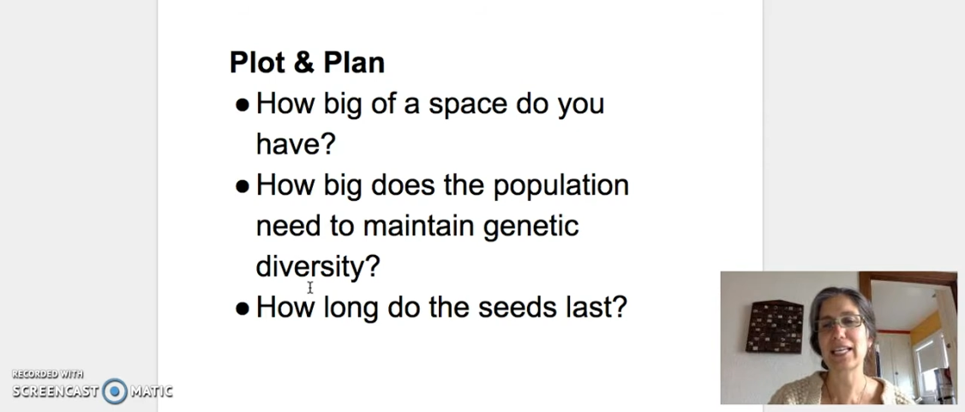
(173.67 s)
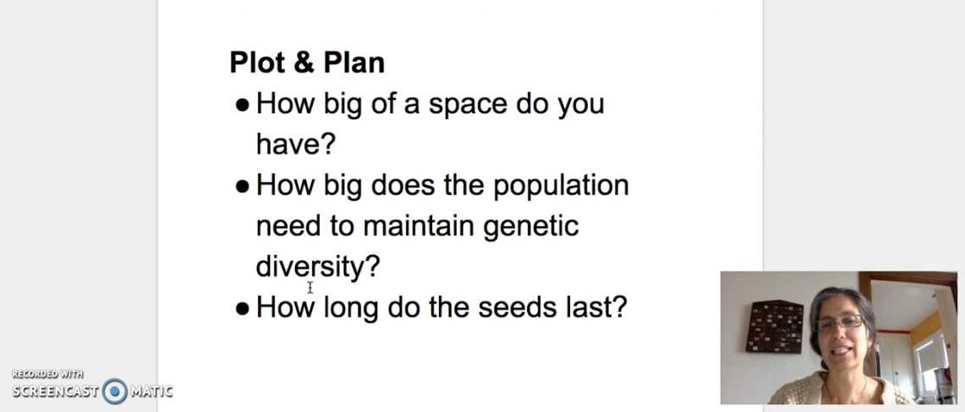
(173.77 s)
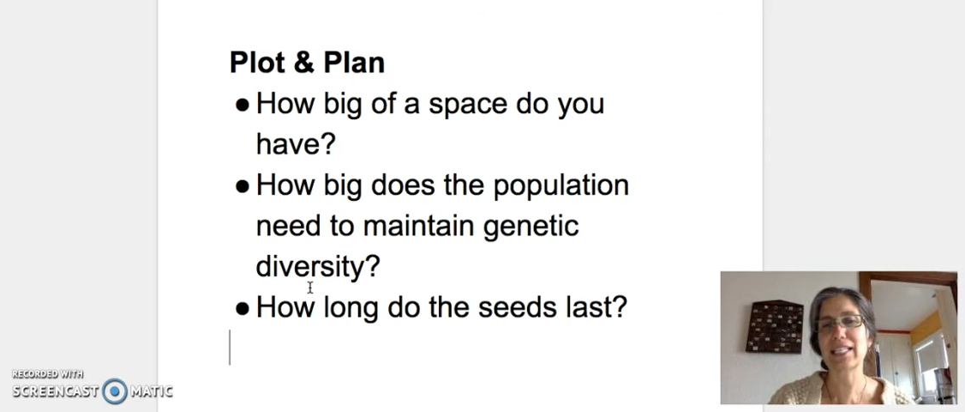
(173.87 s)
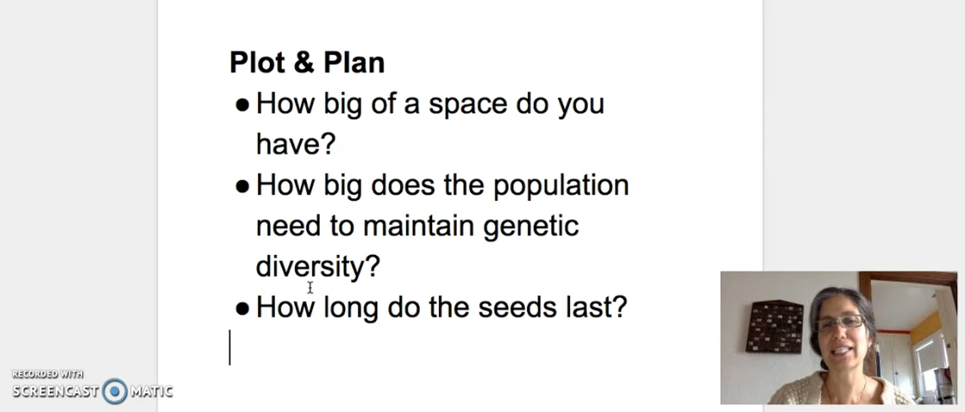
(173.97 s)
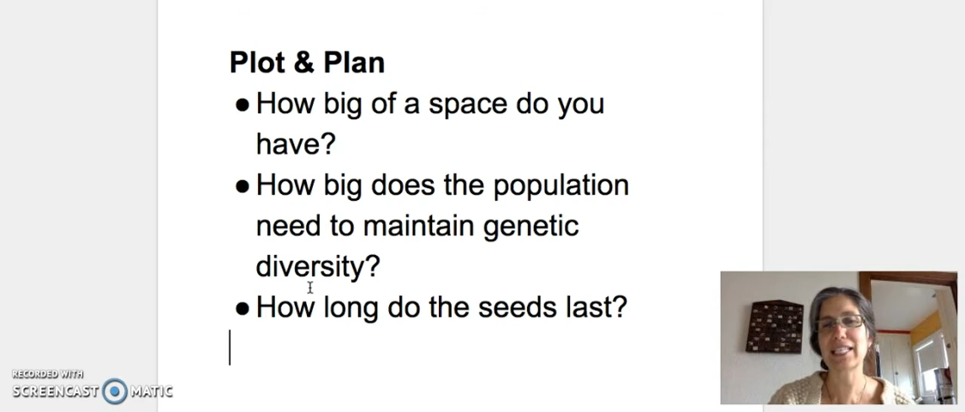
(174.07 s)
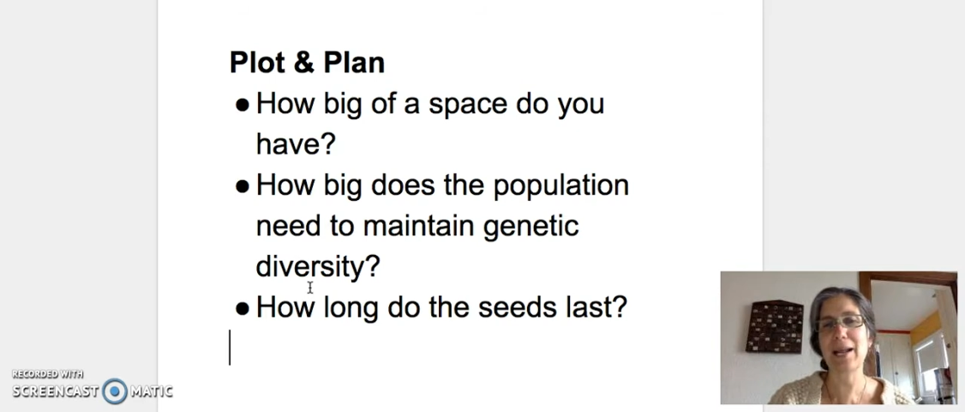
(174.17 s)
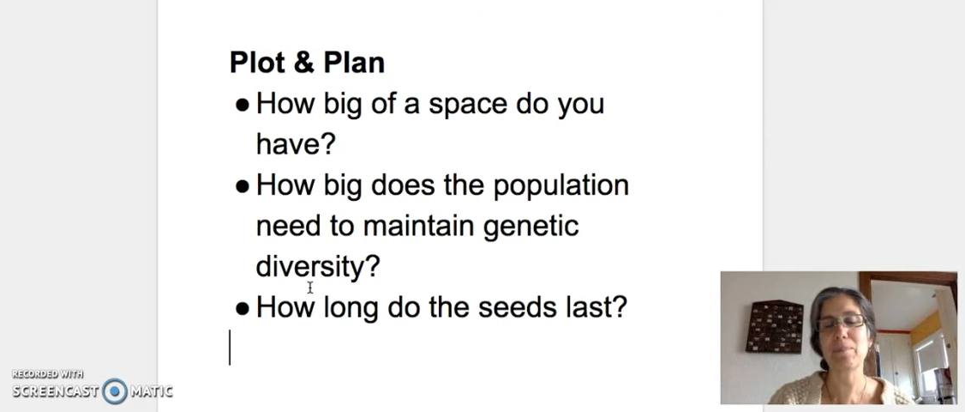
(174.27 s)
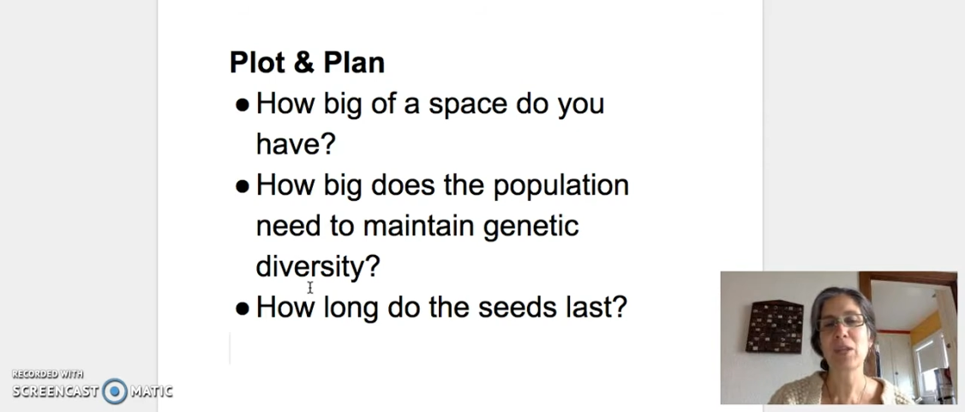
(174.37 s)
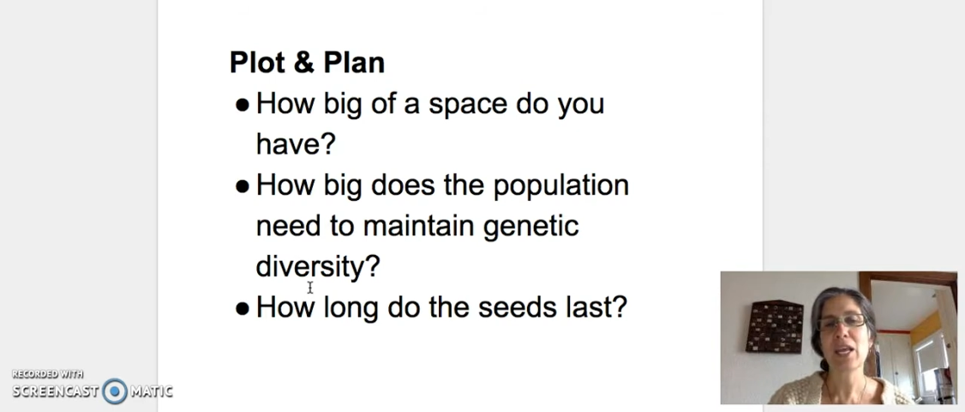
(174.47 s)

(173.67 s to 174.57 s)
kids instead.